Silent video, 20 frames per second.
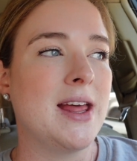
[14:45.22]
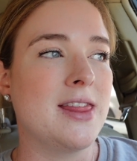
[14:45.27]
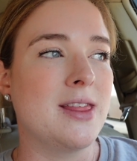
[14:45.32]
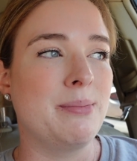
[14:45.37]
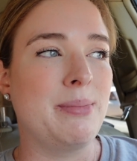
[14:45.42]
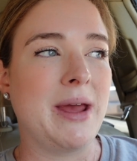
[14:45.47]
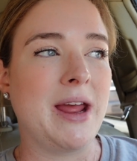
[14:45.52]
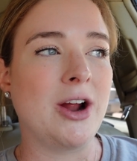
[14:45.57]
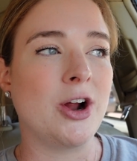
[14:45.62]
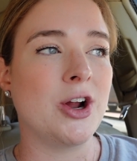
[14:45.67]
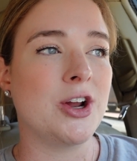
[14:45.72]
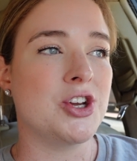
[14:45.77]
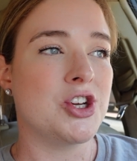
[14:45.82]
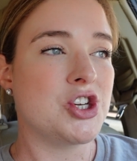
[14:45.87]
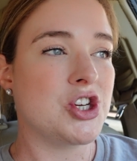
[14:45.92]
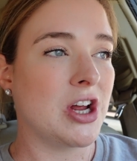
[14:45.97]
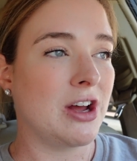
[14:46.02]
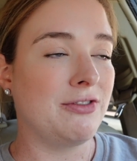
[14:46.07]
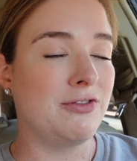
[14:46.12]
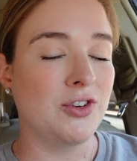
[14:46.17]
the parent
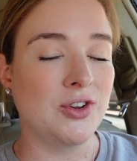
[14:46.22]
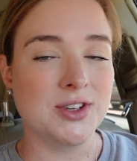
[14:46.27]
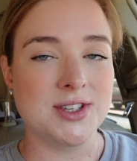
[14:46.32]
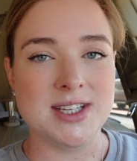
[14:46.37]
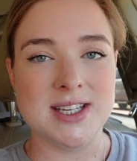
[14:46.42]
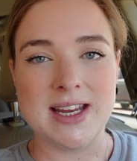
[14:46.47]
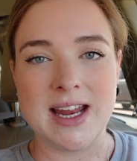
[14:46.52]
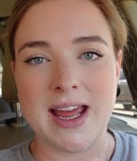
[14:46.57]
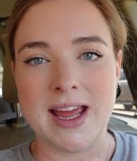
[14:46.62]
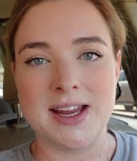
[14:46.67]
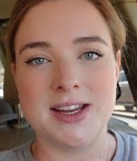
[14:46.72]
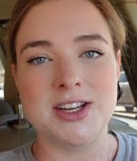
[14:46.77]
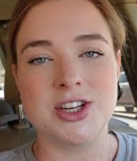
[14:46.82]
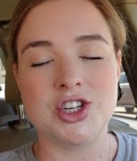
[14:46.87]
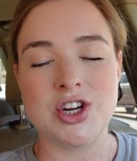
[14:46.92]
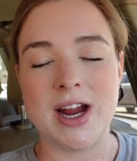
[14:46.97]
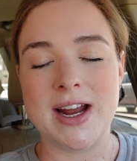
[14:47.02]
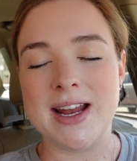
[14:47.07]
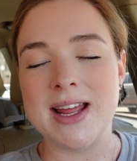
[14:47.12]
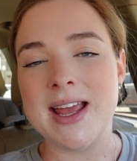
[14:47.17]
shuffle today to
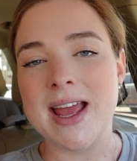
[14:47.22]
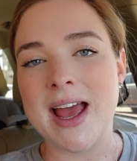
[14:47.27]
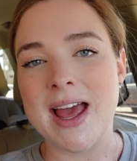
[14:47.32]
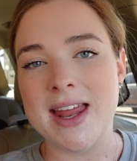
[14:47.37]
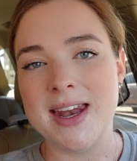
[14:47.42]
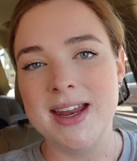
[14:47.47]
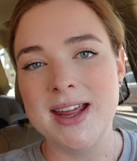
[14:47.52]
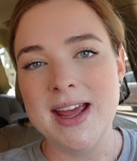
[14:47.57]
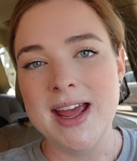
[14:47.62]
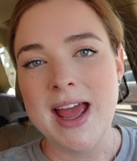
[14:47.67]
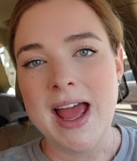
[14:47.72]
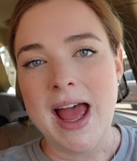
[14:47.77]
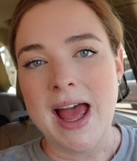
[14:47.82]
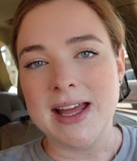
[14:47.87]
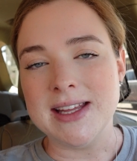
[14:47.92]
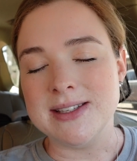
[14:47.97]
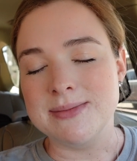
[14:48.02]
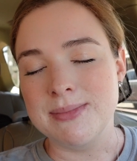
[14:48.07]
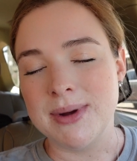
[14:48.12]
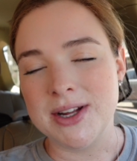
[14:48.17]
try to get
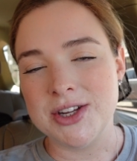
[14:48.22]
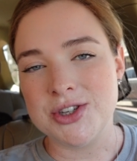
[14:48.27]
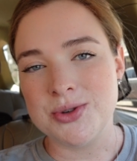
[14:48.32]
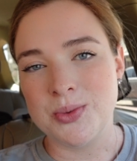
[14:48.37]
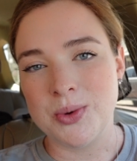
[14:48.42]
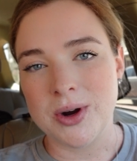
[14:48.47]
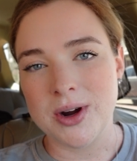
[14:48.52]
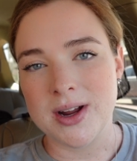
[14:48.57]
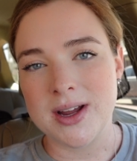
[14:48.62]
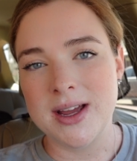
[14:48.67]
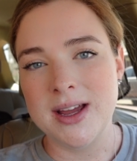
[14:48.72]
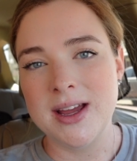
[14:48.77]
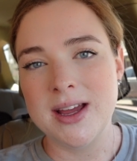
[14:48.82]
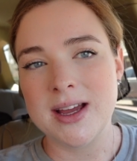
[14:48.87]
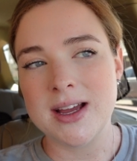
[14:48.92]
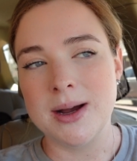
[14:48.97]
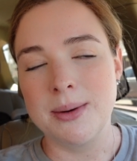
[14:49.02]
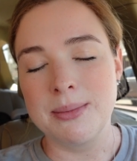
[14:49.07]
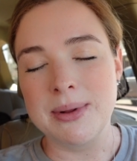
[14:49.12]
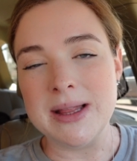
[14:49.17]
as much work
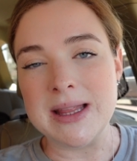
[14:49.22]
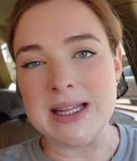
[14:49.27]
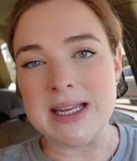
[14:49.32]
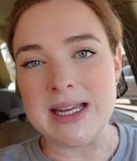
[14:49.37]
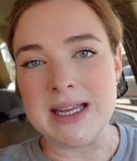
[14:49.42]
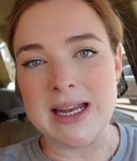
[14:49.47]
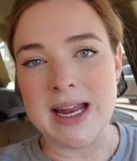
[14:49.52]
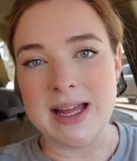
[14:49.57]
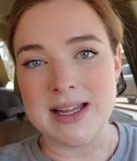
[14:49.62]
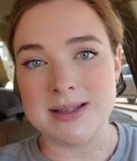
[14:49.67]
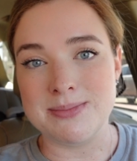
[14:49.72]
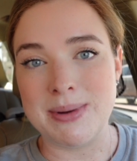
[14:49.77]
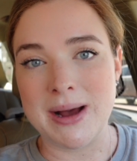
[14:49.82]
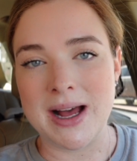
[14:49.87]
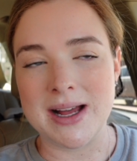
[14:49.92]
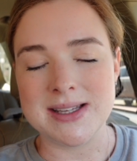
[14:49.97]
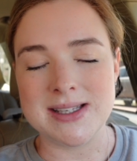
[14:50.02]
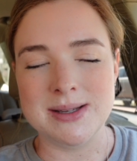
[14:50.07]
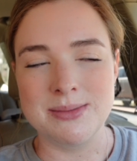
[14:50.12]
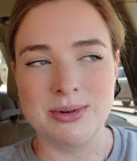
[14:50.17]
complete as
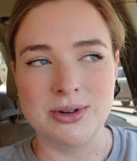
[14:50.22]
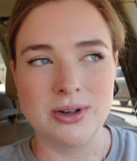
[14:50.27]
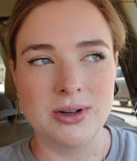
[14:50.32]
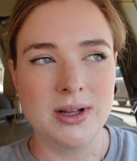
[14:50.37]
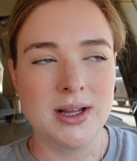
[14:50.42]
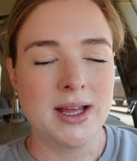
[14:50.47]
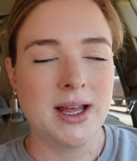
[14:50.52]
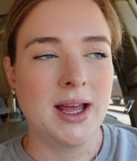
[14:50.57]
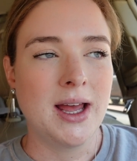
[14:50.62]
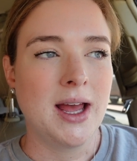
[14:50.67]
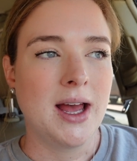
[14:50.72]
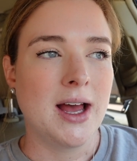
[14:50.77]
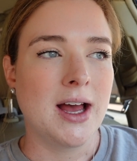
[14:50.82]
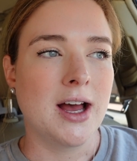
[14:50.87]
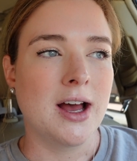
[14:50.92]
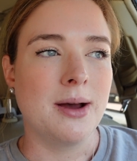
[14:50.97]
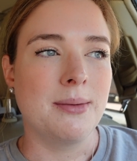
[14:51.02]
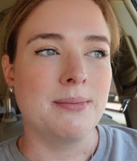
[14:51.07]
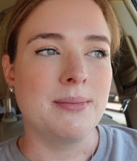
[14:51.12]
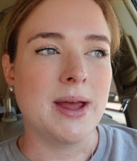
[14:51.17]
possible.
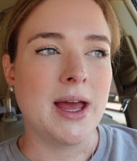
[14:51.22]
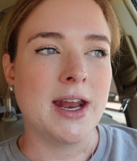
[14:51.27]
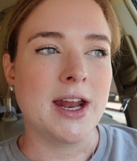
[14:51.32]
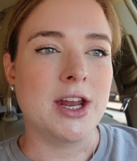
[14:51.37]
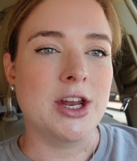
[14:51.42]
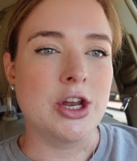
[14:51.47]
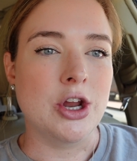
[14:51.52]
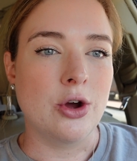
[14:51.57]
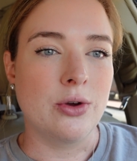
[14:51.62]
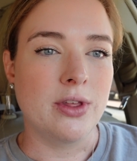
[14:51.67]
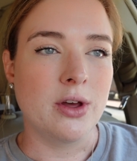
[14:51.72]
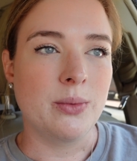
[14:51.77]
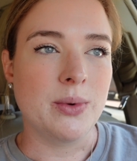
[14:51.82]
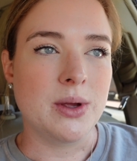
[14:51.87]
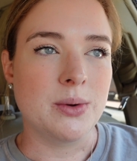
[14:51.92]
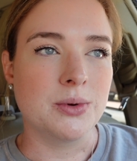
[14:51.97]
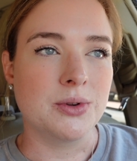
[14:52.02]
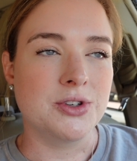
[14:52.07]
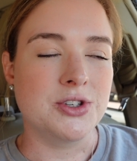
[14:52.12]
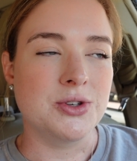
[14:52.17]
Um, and I know that
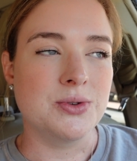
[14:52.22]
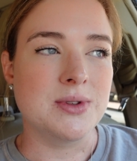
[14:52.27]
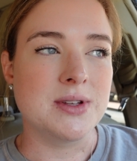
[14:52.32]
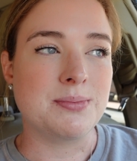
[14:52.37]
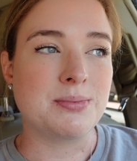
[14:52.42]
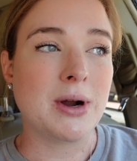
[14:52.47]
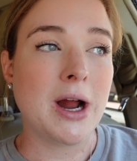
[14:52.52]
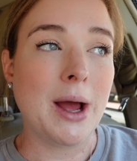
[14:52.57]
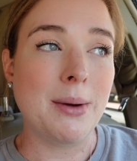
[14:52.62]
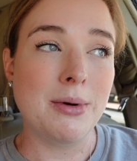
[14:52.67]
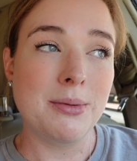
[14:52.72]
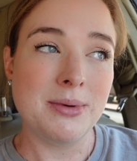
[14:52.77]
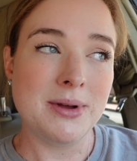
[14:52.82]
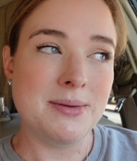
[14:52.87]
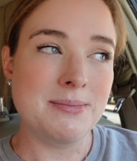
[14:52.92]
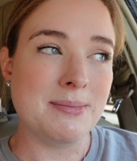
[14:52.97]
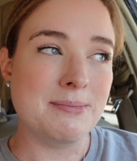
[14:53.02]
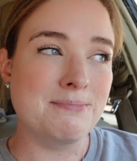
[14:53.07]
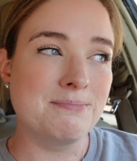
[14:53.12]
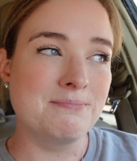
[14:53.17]
we will do the,
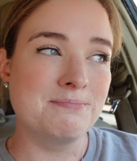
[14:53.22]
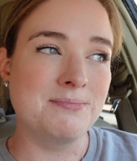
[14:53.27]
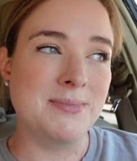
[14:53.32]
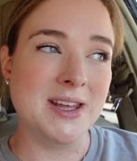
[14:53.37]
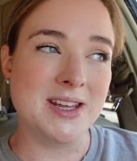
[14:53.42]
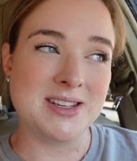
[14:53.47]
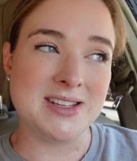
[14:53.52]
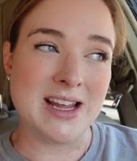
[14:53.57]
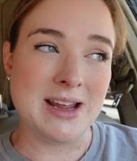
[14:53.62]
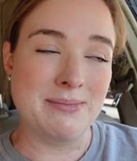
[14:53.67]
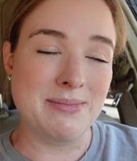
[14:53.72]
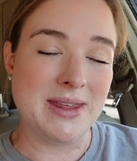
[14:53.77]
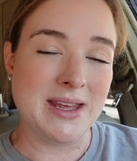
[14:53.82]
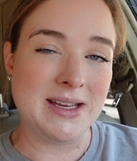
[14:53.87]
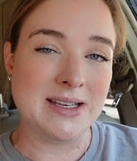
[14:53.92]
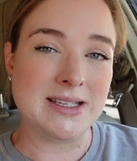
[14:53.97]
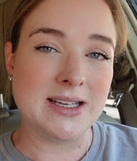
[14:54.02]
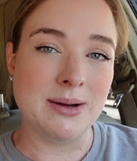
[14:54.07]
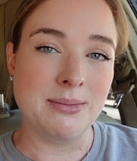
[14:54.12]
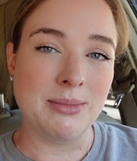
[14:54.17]
probably the same
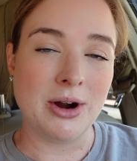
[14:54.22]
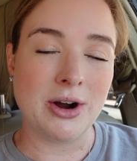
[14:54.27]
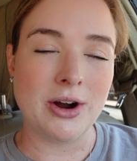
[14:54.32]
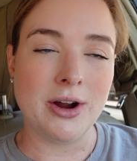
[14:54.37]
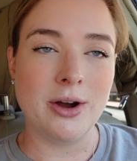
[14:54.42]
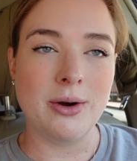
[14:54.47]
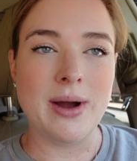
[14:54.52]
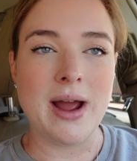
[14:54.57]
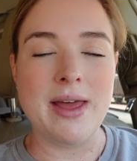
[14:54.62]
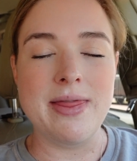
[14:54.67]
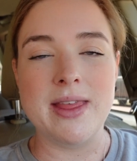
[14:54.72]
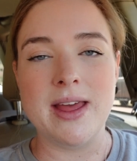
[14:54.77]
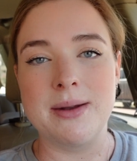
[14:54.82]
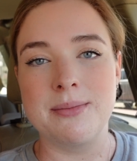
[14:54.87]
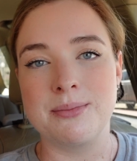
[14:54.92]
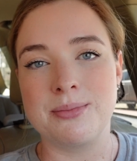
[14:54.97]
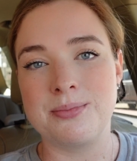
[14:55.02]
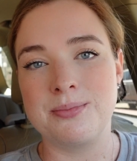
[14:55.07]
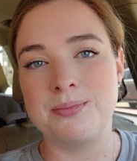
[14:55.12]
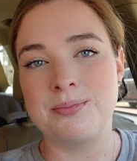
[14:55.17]
thing tomorrow and
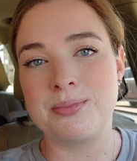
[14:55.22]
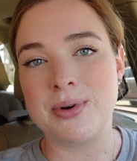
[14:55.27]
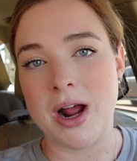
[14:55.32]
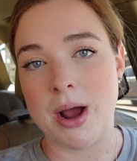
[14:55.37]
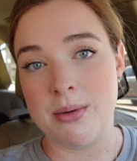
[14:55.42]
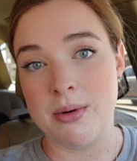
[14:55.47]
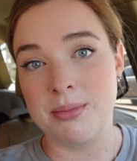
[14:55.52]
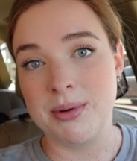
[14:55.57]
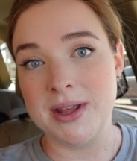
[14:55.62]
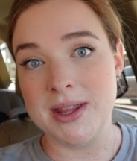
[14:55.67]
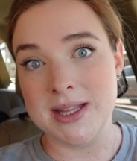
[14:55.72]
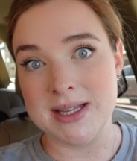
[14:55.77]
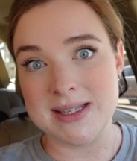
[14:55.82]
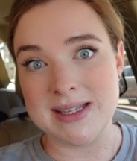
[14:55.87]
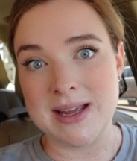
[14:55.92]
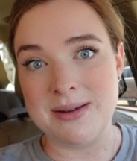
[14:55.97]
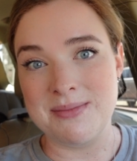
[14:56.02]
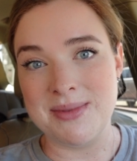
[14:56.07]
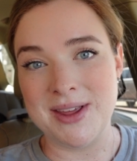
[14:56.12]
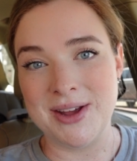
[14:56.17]
then probably the
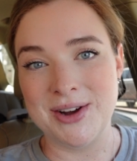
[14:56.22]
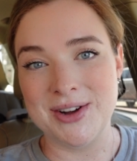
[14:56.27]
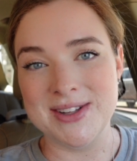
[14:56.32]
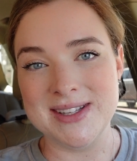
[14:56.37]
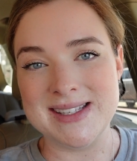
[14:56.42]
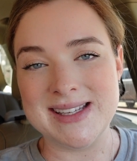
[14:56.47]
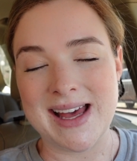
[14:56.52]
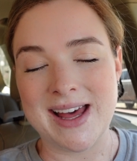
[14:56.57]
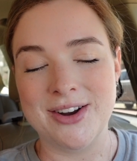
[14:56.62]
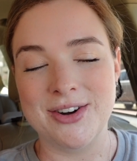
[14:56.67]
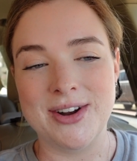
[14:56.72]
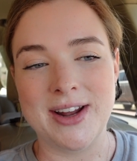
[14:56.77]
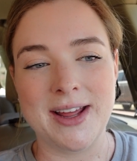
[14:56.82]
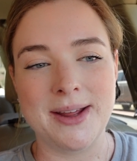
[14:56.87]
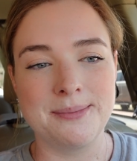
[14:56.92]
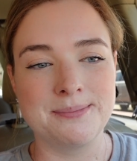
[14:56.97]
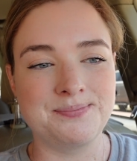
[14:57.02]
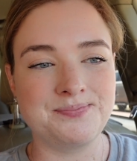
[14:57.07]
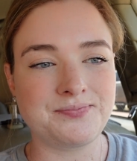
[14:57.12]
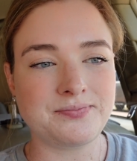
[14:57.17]
same thing on Saturday.